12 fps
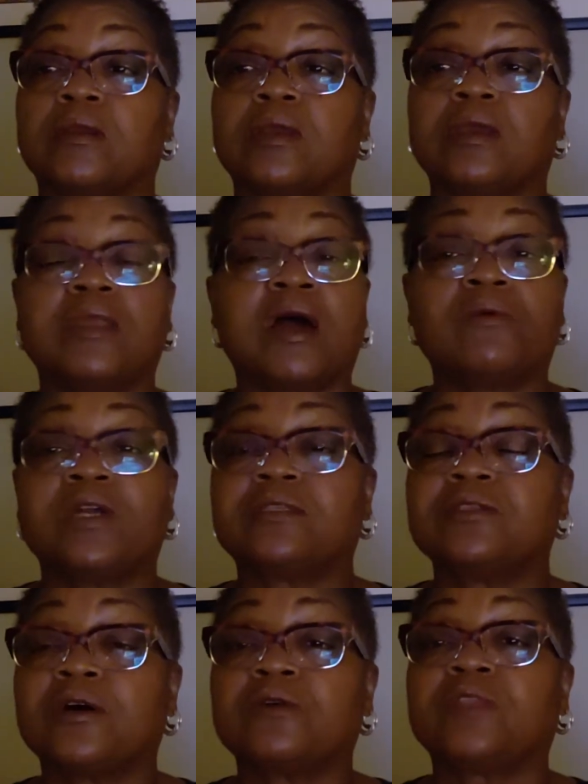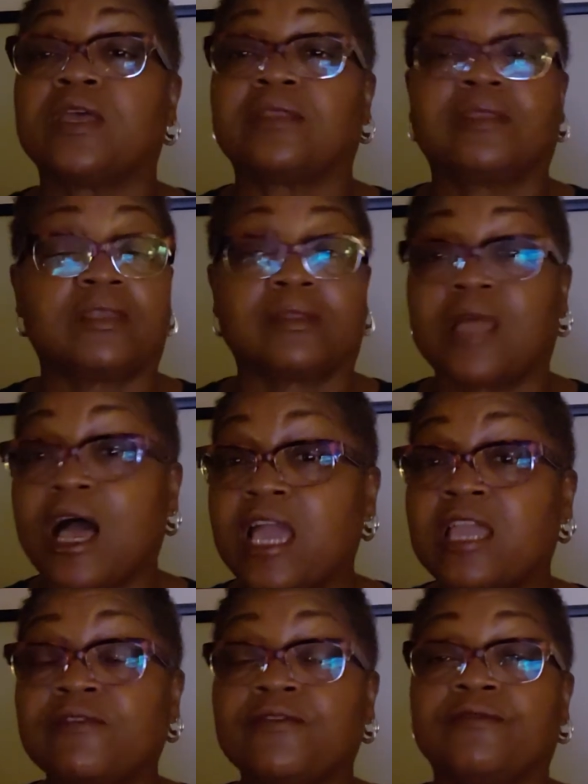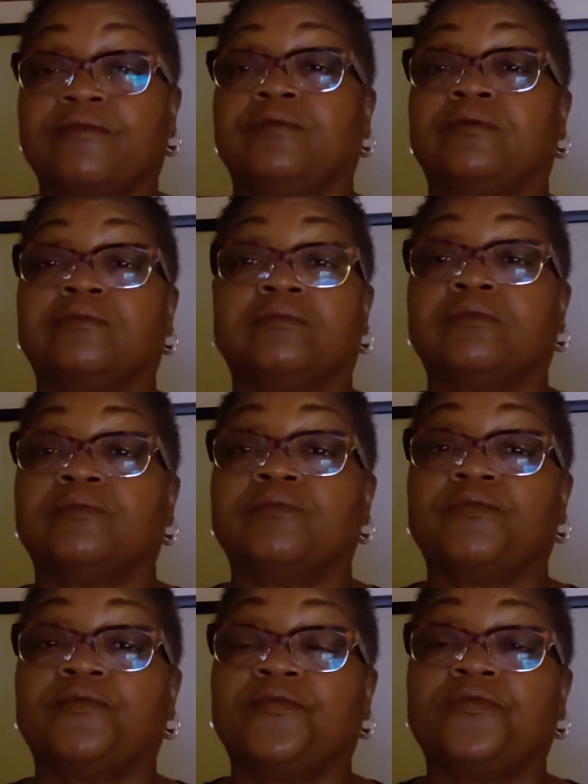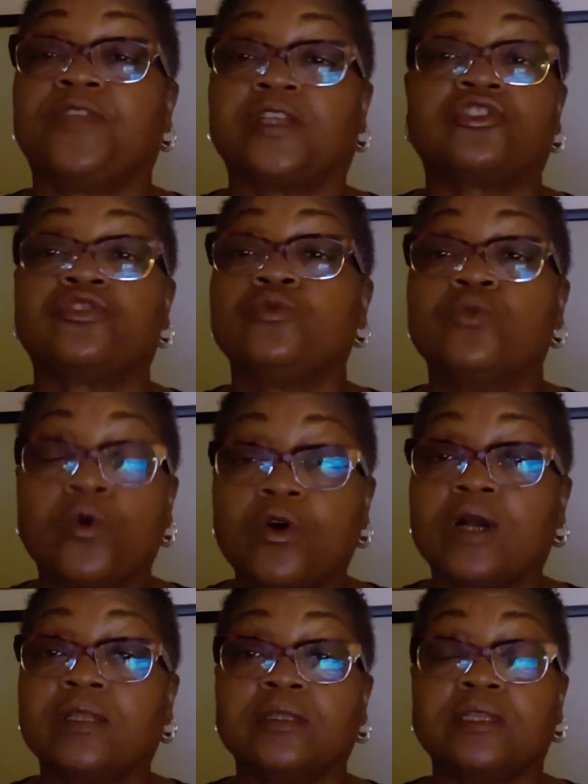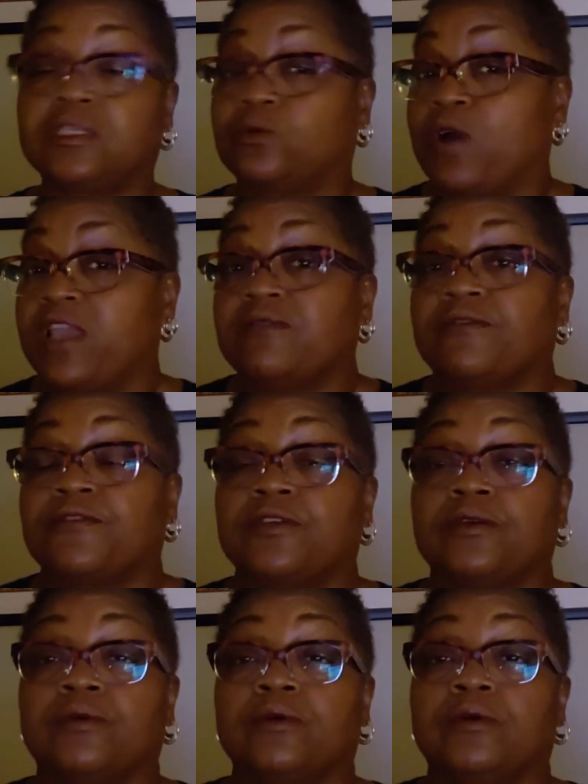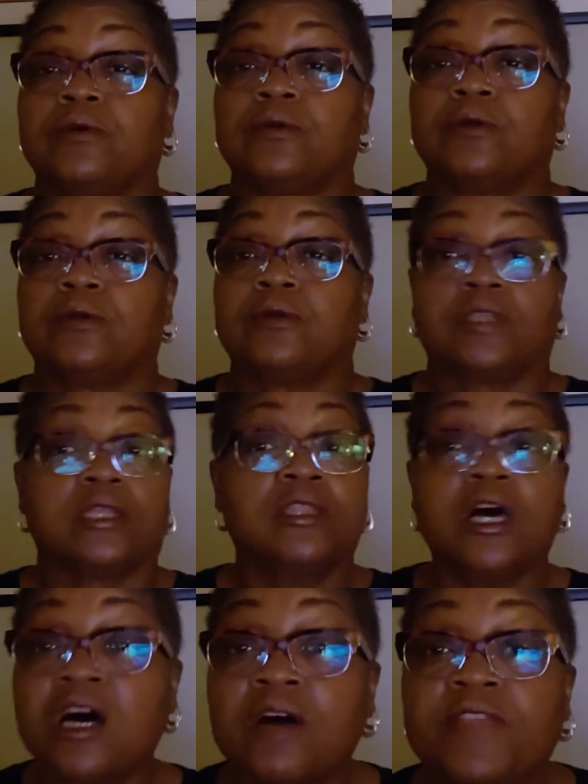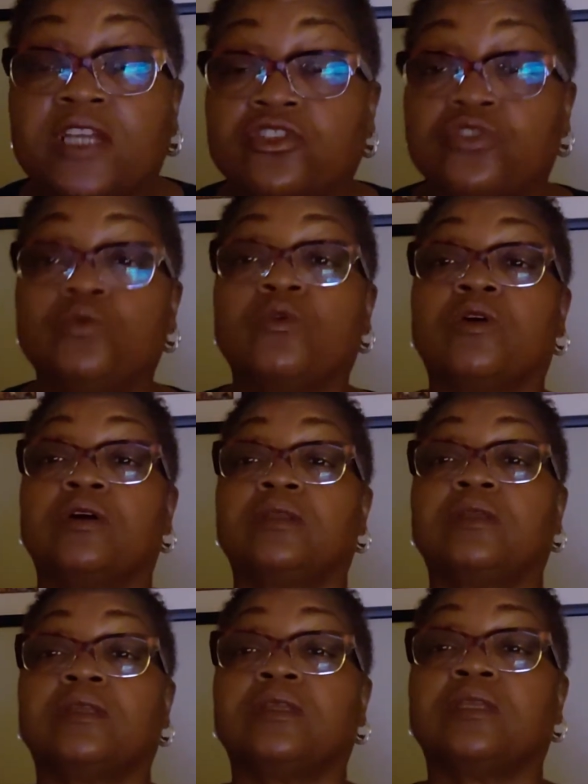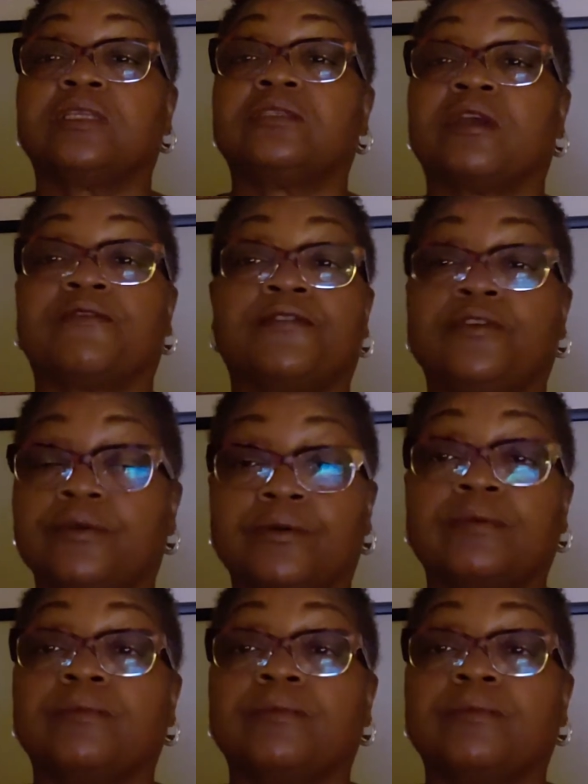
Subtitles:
And always know that the life that you want is waiting for you. The love that you want is there for you.